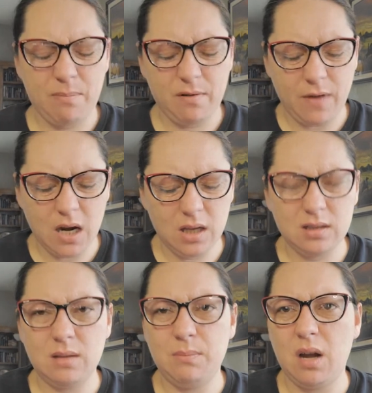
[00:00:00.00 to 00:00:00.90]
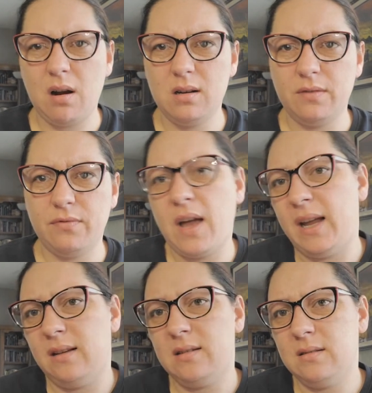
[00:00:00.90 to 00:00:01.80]
findings can be hard to
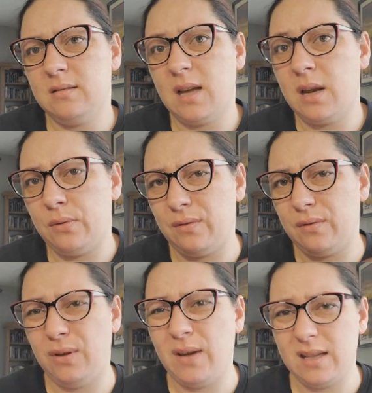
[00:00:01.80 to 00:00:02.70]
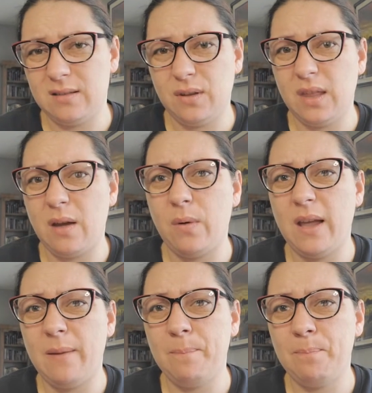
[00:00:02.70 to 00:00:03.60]
find. I don't know if you guys feel that
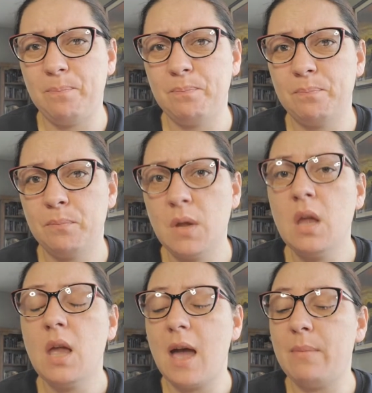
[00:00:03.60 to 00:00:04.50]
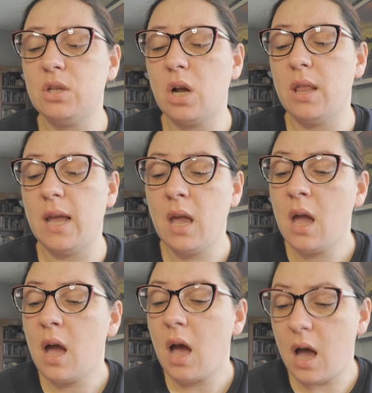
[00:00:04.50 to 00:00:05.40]
way. How much are they?
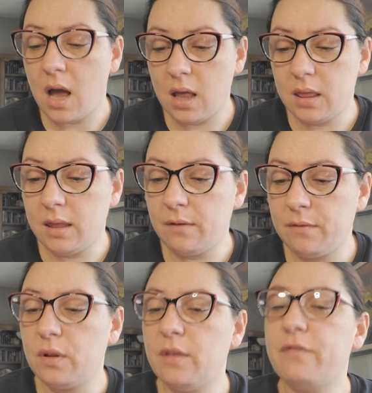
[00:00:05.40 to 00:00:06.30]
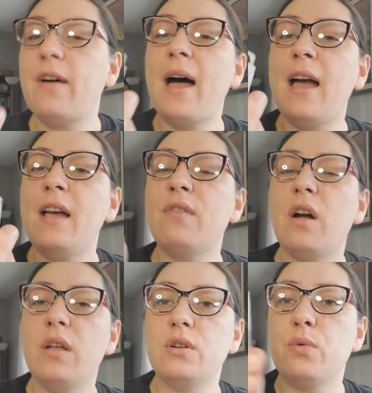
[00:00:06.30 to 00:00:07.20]
Uh, the For the five,
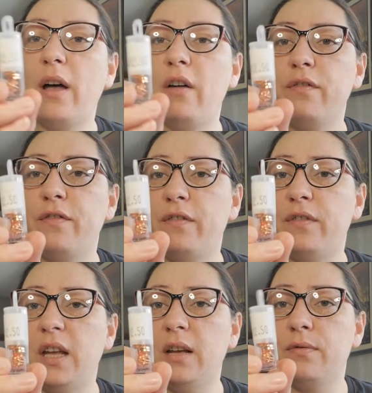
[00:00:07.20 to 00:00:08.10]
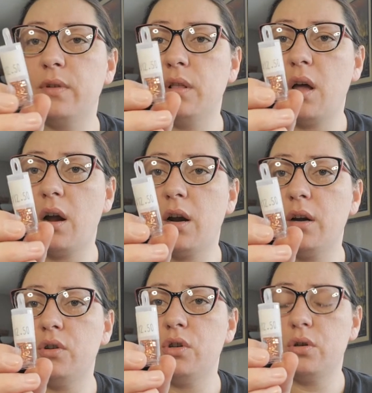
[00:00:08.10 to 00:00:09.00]
they're twelve fifty for the
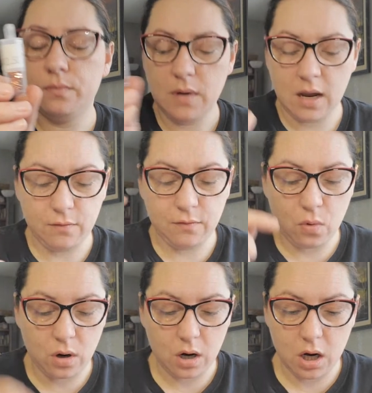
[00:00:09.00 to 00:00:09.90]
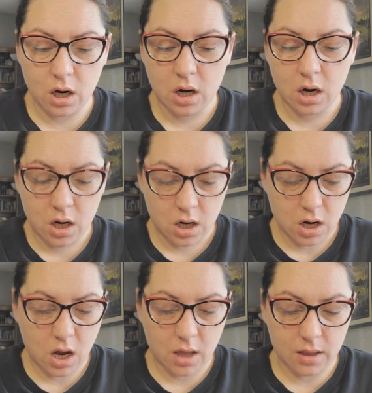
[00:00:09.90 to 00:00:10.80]
large. And for
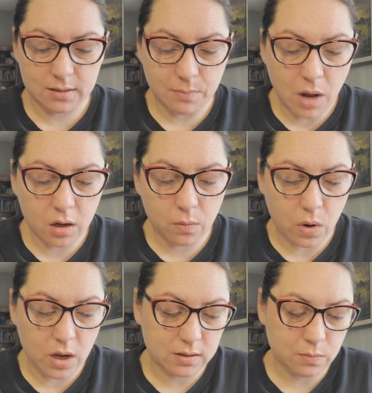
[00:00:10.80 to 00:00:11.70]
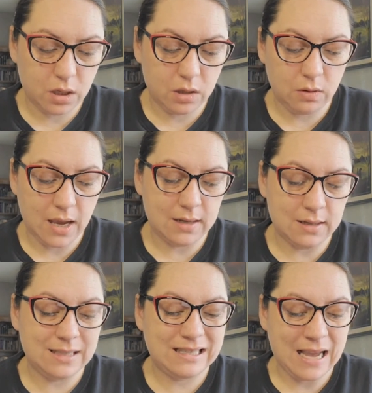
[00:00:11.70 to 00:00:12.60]
uh, the smaller ones where you get
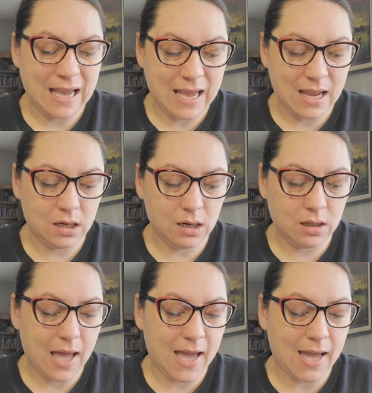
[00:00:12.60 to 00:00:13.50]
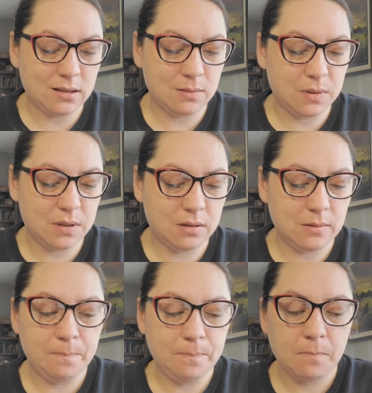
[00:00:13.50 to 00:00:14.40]
10 clasps,
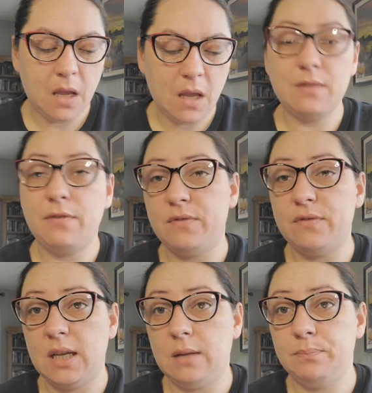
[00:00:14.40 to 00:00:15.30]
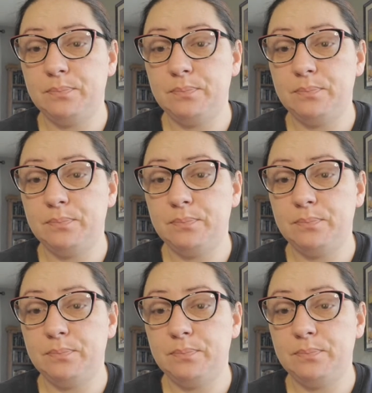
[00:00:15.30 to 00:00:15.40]
it's 15